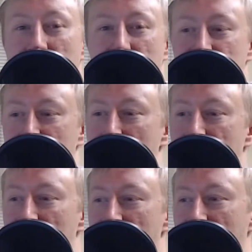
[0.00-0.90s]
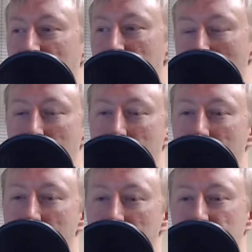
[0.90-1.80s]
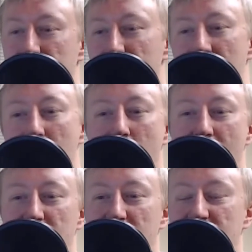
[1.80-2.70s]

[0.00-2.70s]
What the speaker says: there's going to be like a reward on the line. Whoever gets